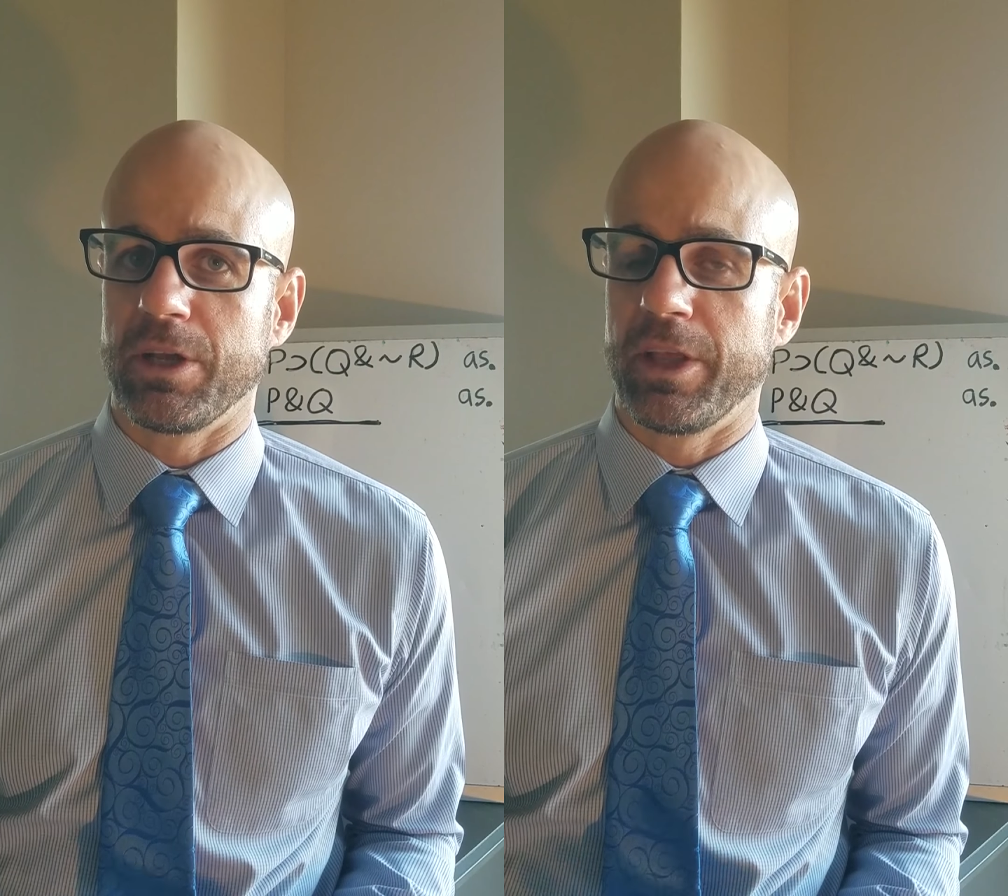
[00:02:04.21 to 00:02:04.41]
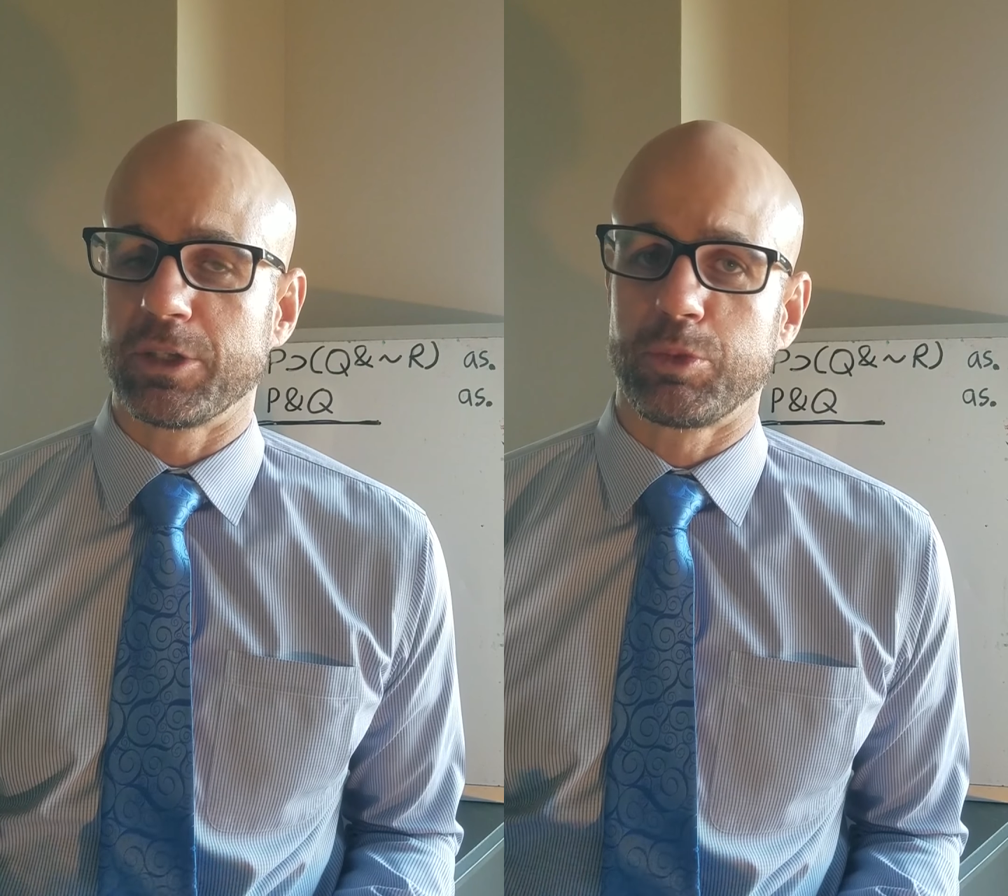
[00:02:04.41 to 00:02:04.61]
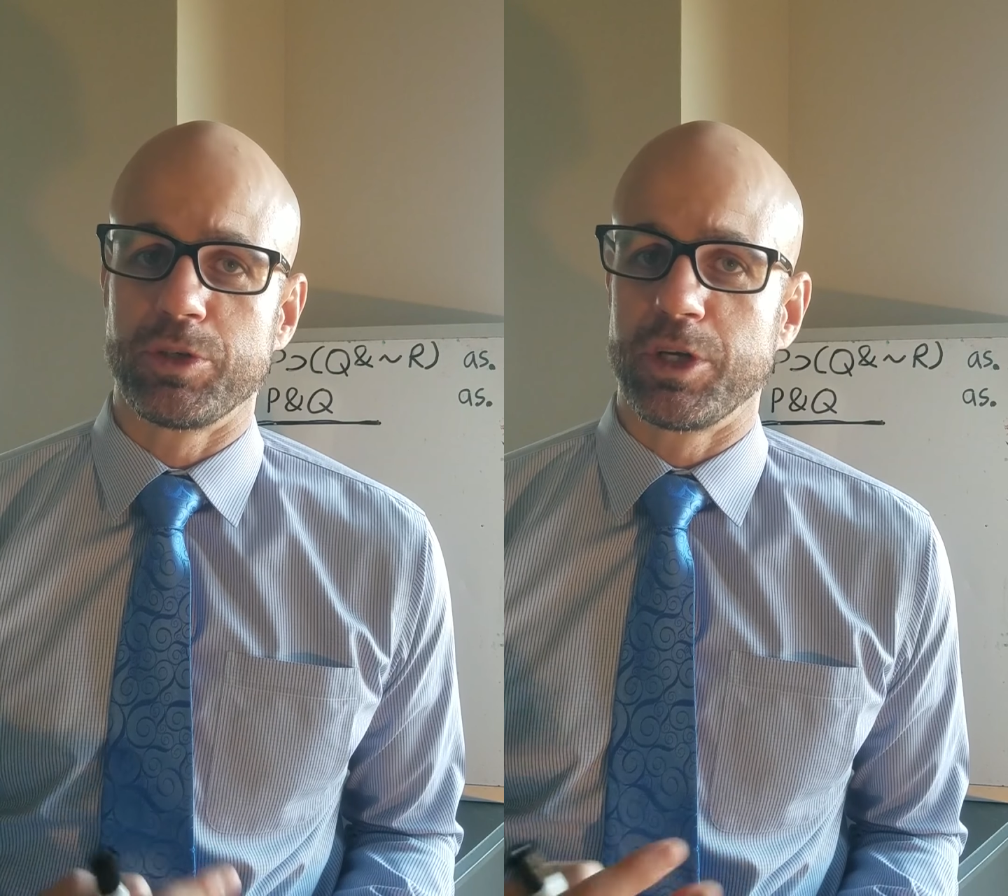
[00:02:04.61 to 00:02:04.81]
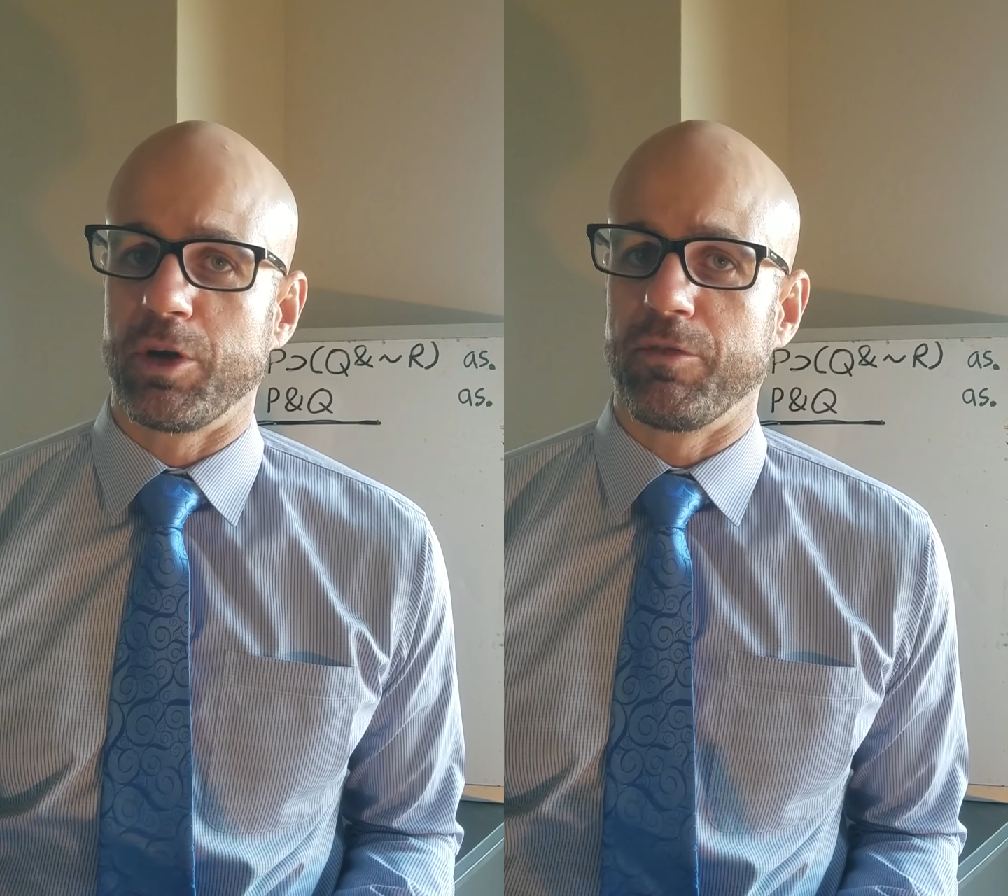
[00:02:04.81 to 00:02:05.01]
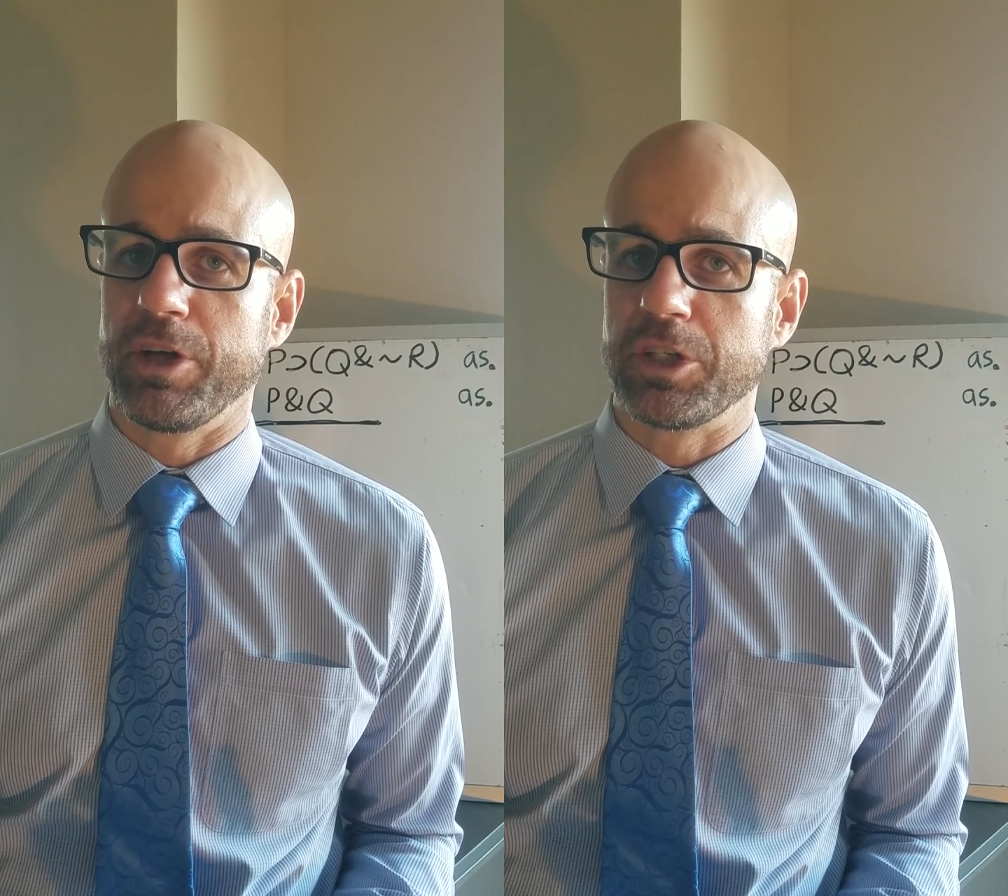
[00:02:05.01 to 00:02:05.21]
And that's where
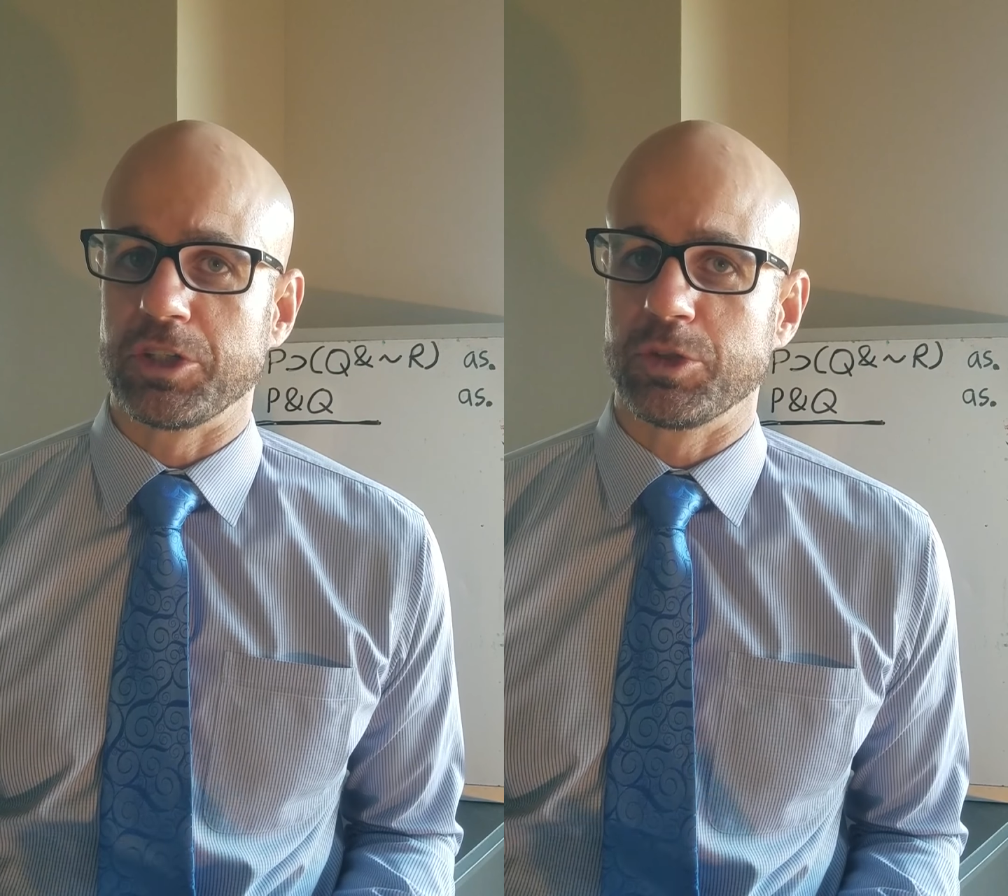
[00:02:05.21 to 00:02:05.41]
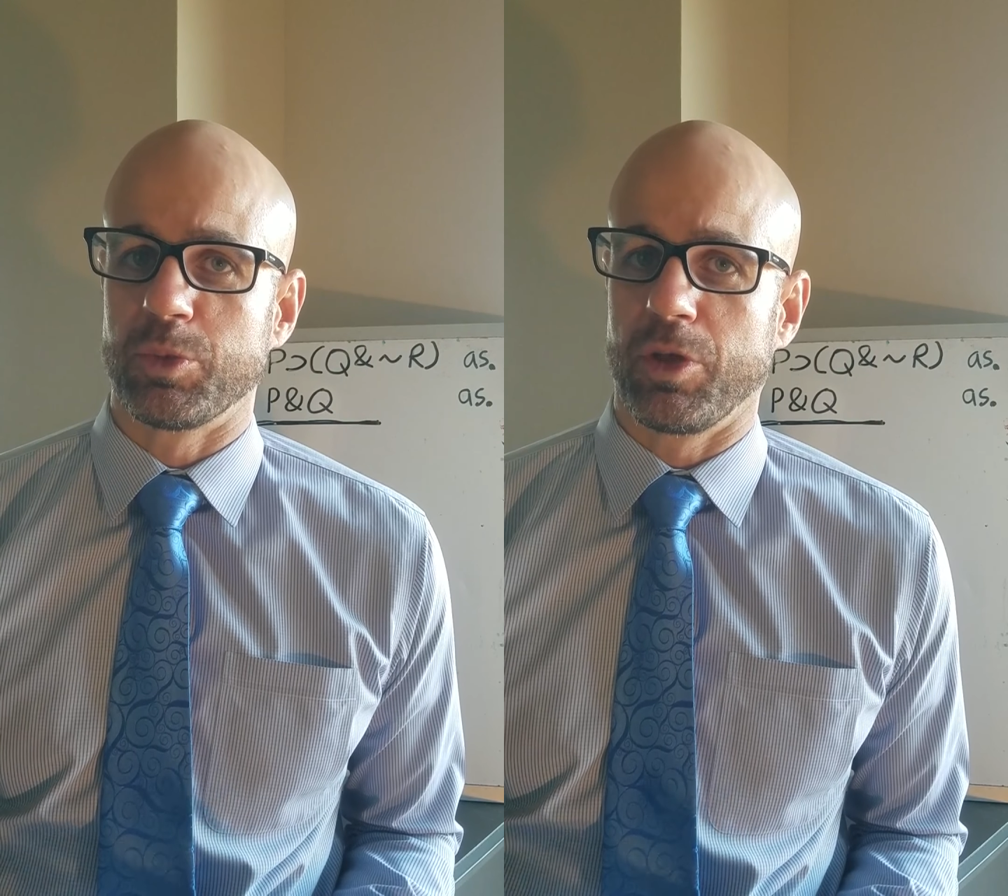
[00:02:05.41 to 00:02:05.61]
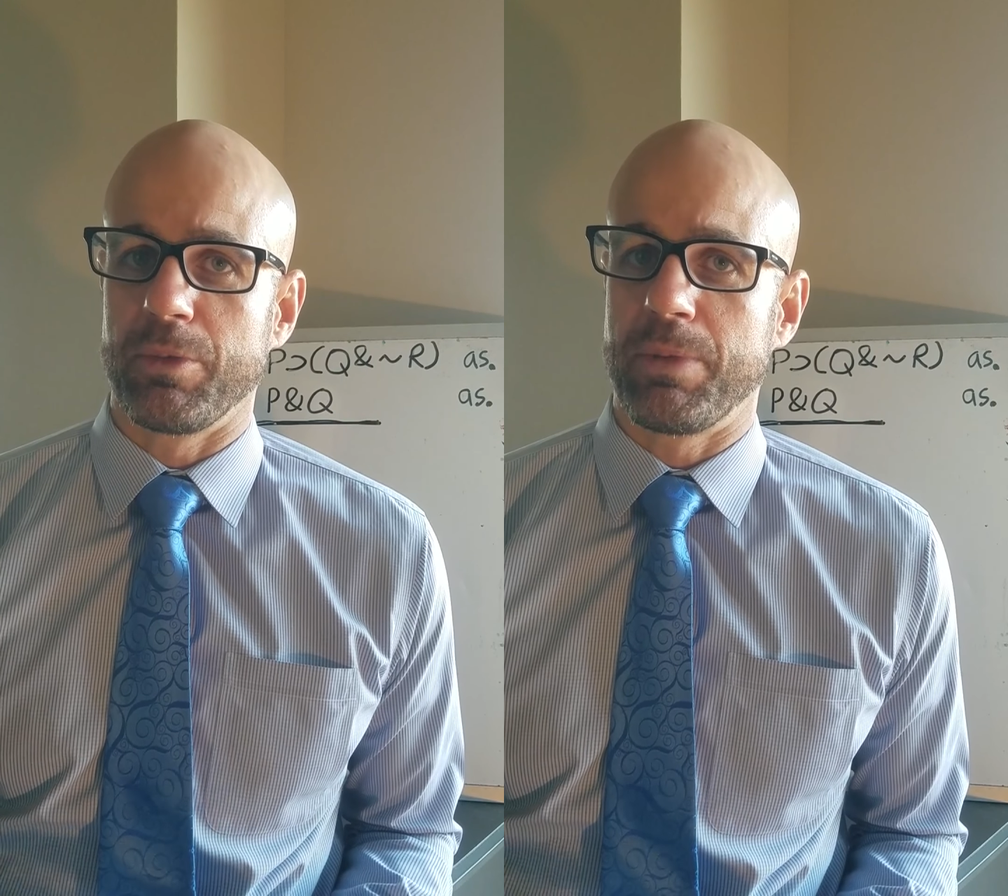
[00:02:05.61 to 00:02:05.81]
derivations really